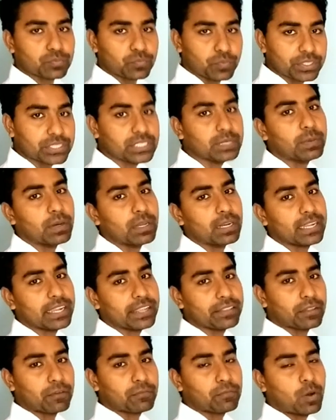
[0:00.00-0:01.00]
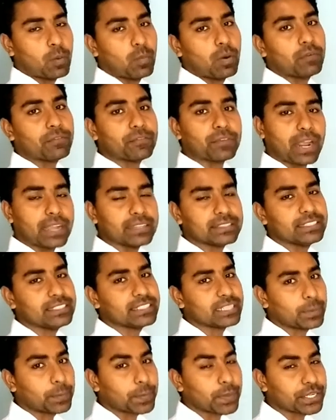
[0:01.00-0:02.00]
visible in the form of rise in
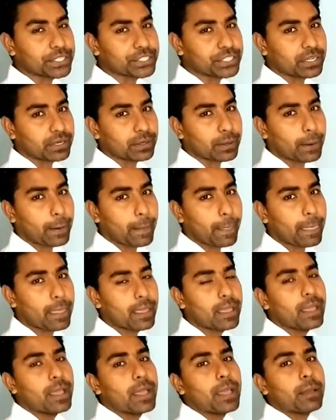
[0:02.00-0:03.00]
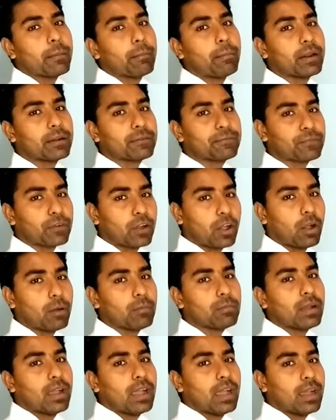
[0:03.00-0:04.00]
temperature. But
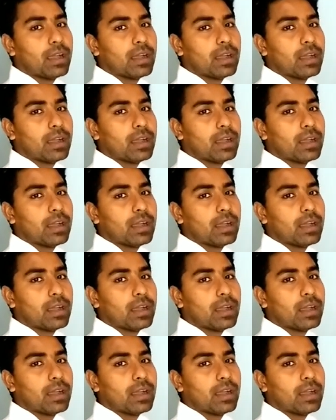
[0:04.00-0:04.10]
from